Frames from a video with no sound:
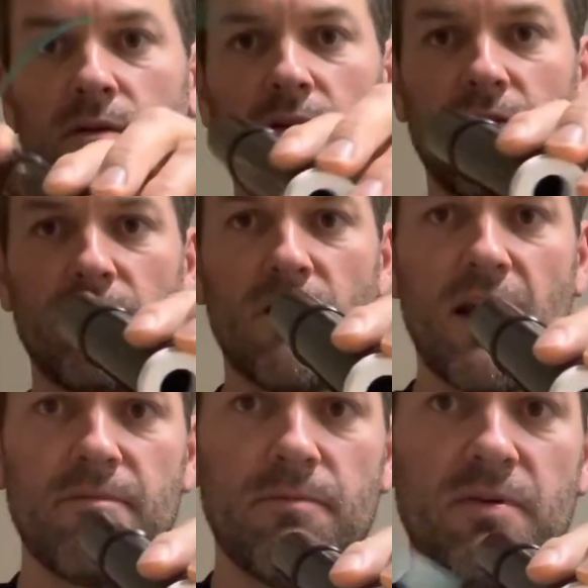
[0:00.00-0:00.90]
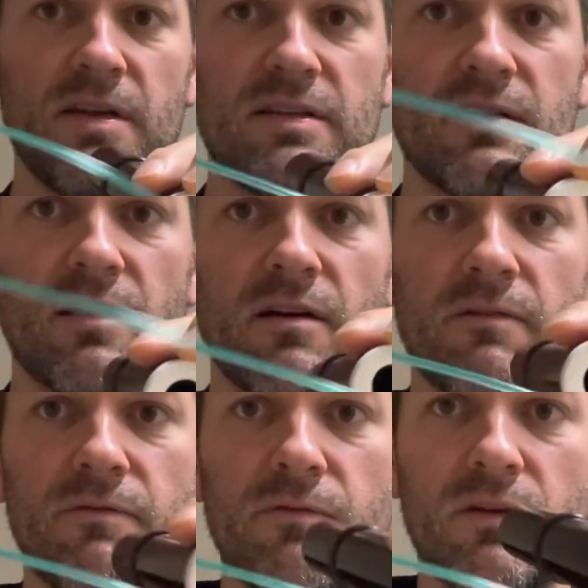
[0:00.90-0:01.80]
I've grabbed a piece
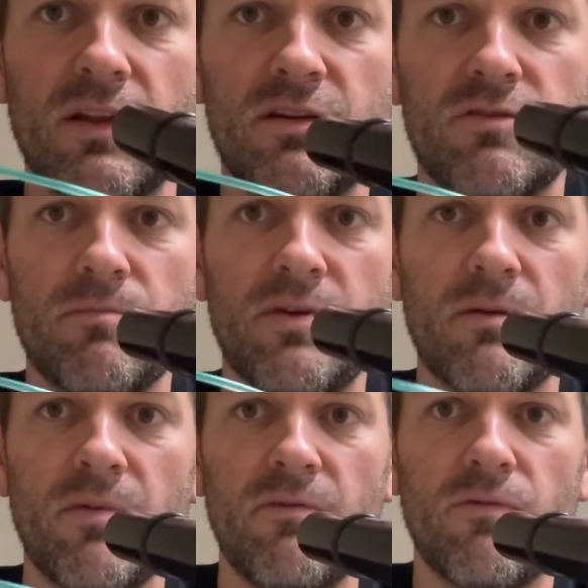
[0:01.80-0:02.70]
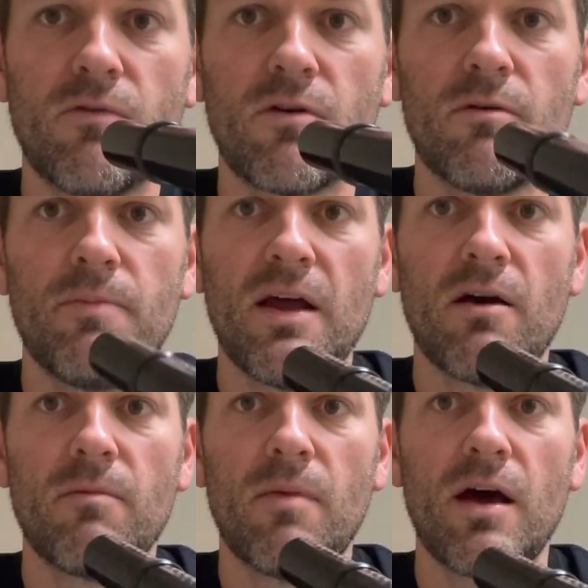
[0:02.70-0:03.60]
of Lindrum Pittman
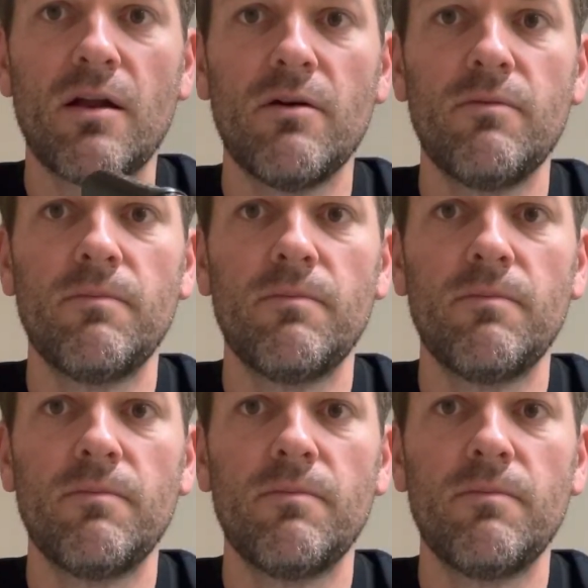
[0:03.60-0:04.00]
400-pound mono,